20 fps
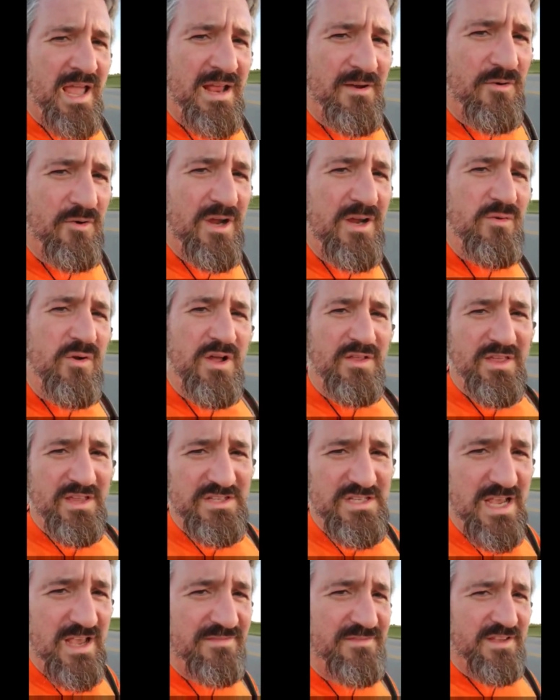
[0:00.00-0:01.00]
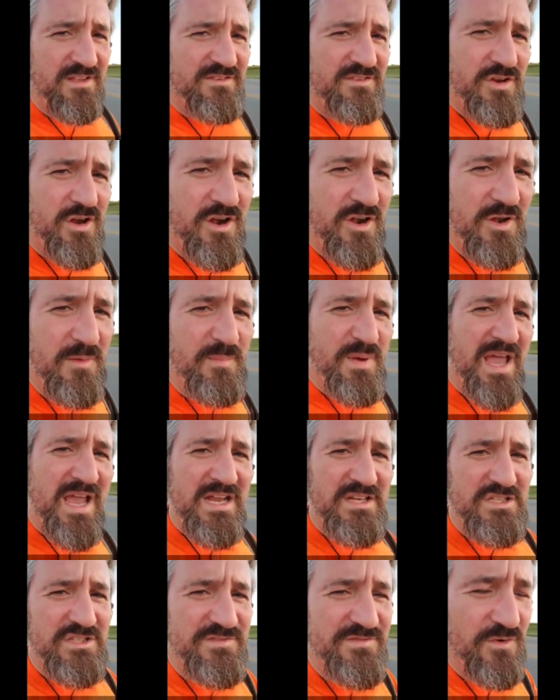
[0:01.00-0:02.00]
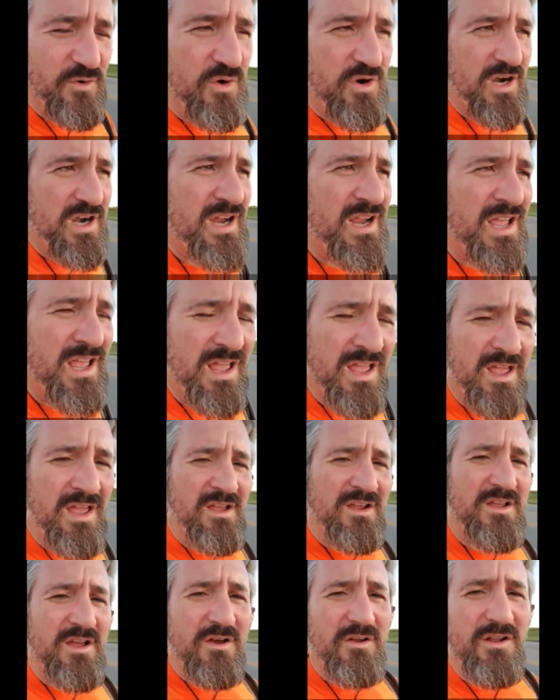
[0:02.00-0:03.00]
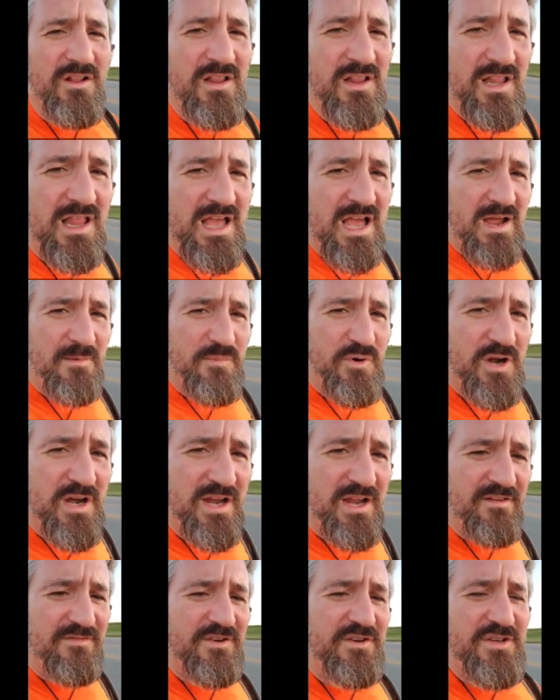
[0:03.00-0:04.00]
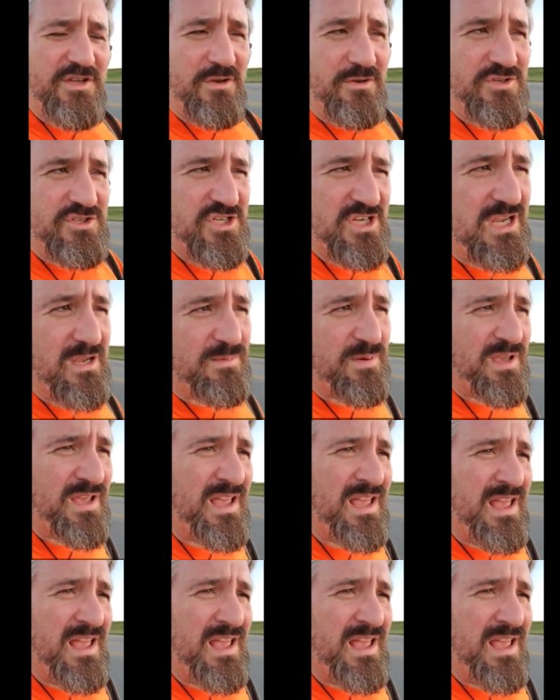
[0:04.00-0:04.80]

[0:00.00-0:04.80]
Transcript: and read one that you have to turn the pages for. Go to the library if you're too cheap.